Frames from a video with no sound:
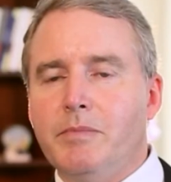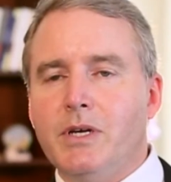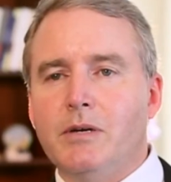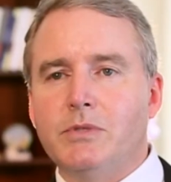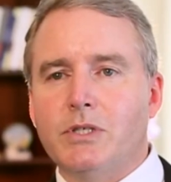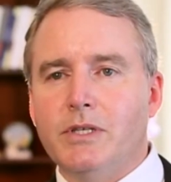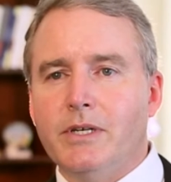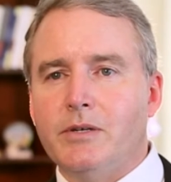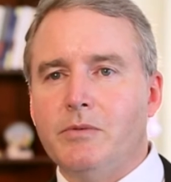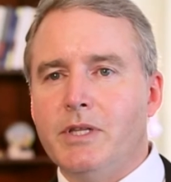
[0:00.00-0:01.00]
it becomes
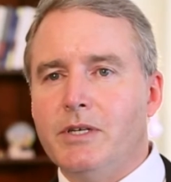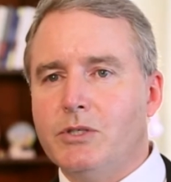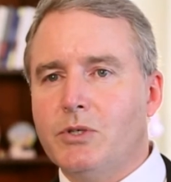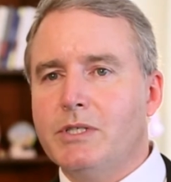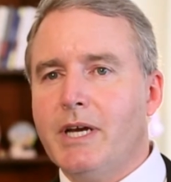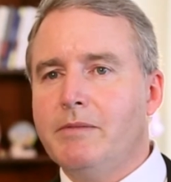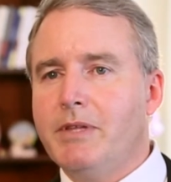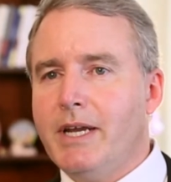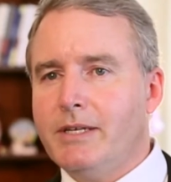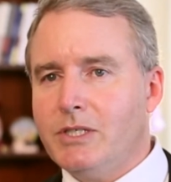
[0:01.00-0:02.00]
clear within a short
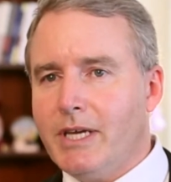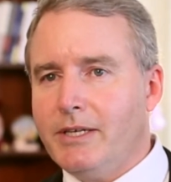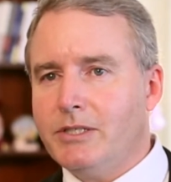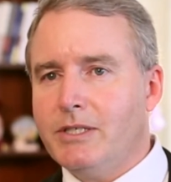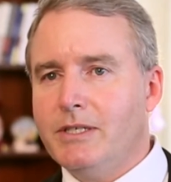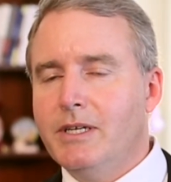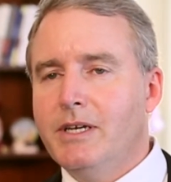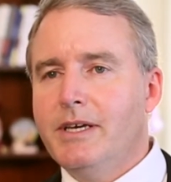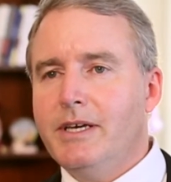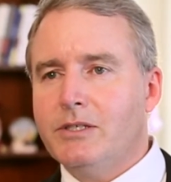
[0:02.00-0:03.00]
time that education
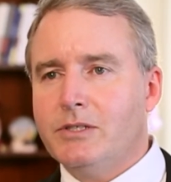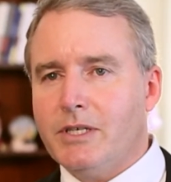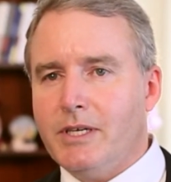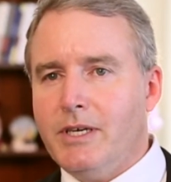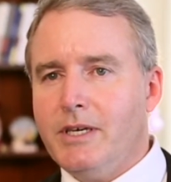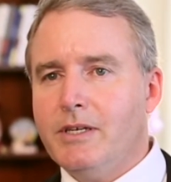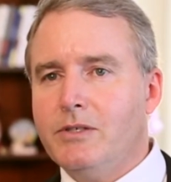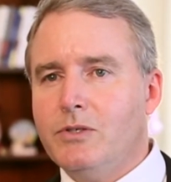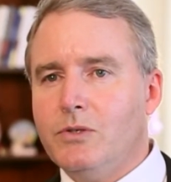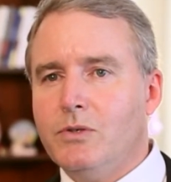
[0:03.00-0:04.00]
is the
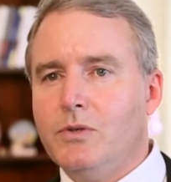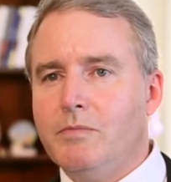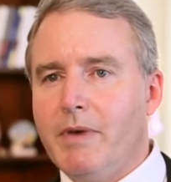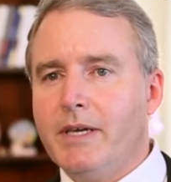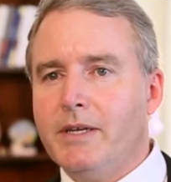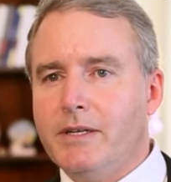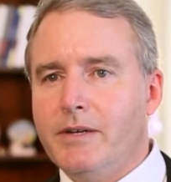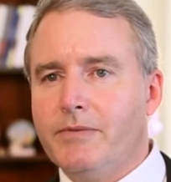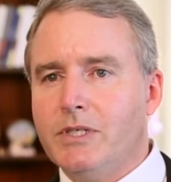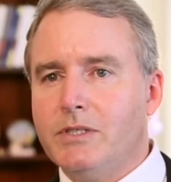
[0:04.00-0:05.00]
key to making a
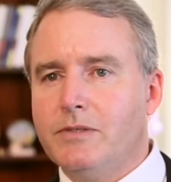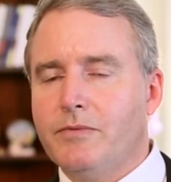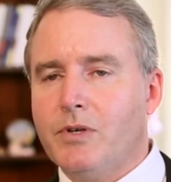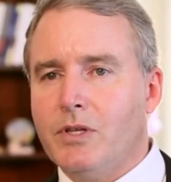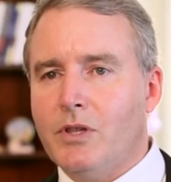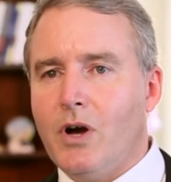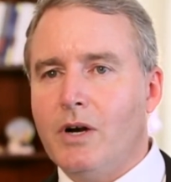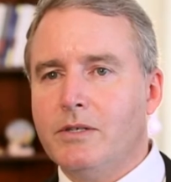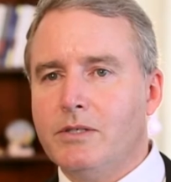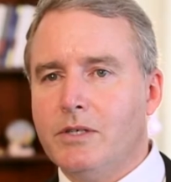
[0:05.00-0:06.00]
difference for the
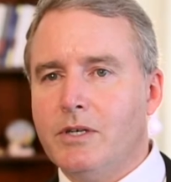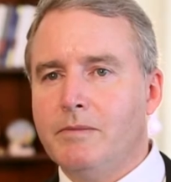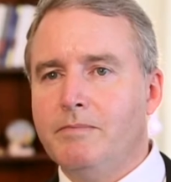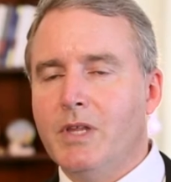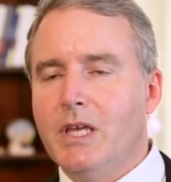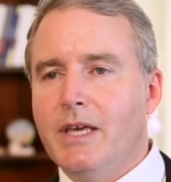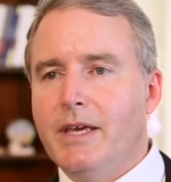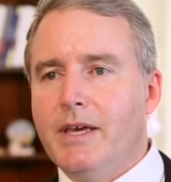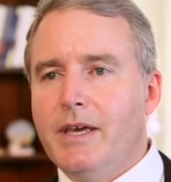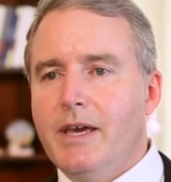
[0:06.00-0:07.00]
long term.
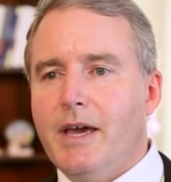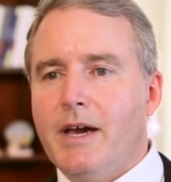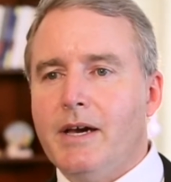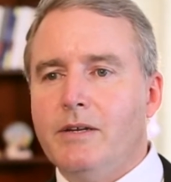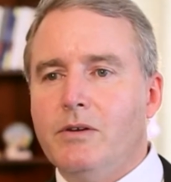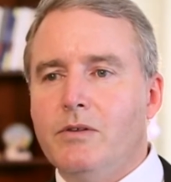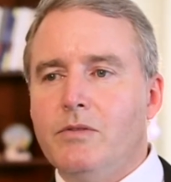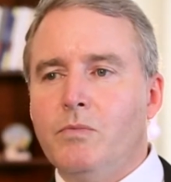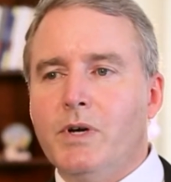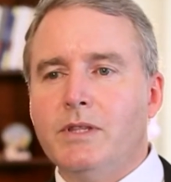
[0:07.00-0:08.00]

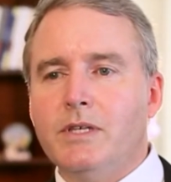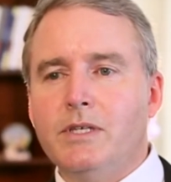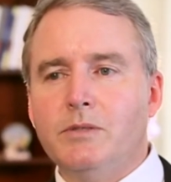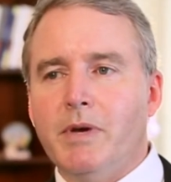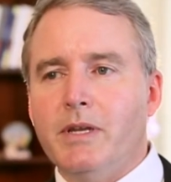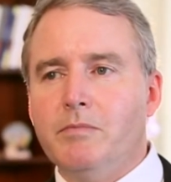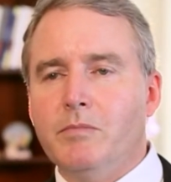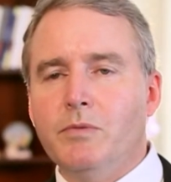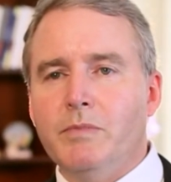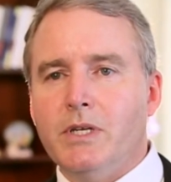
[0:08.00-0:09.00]
And what the Hizmet
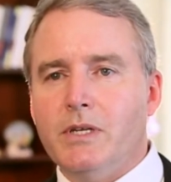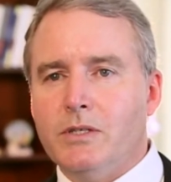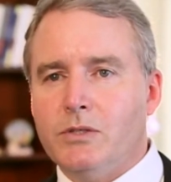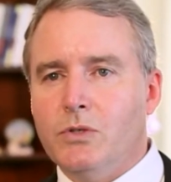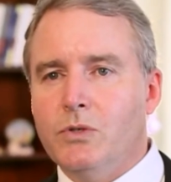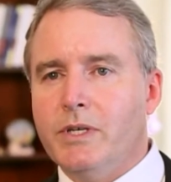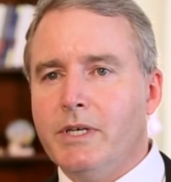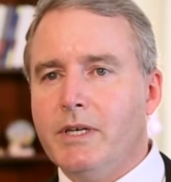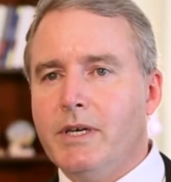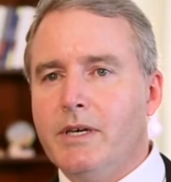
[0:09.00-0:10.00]
movement is
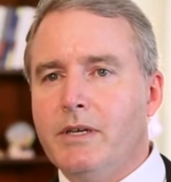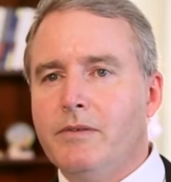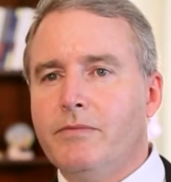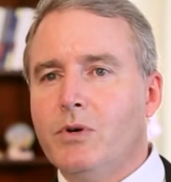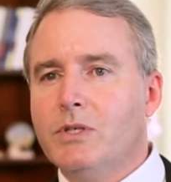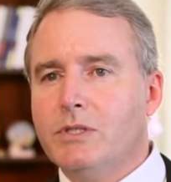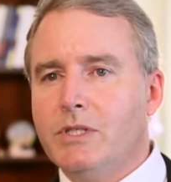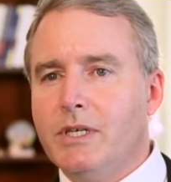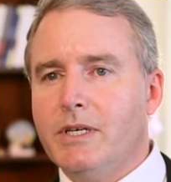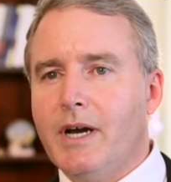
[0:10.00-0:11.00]
doing in
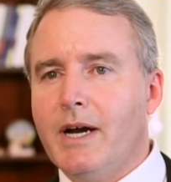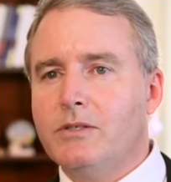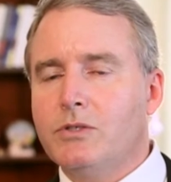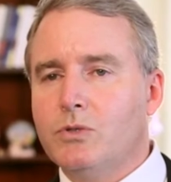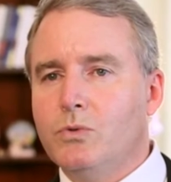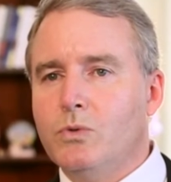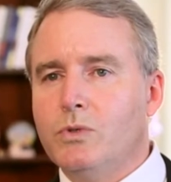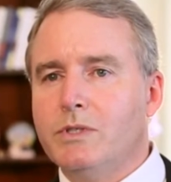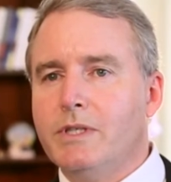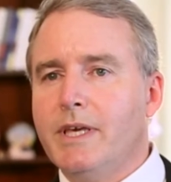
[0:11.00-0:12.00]
focusing on
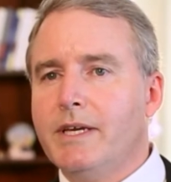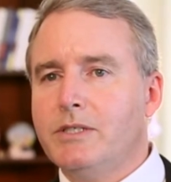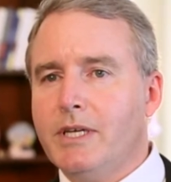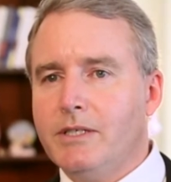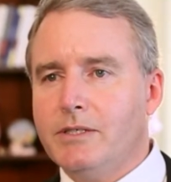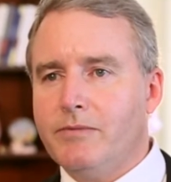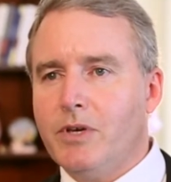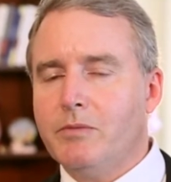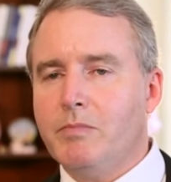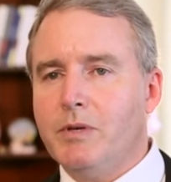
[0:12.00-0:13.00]
schools and the education of
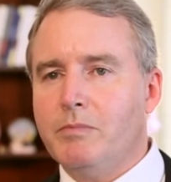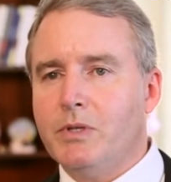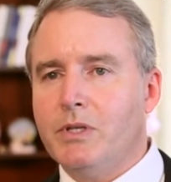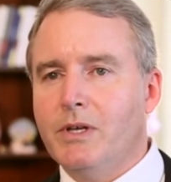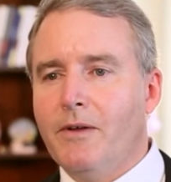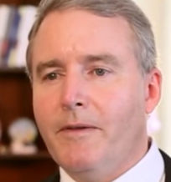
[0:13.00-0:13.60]
young people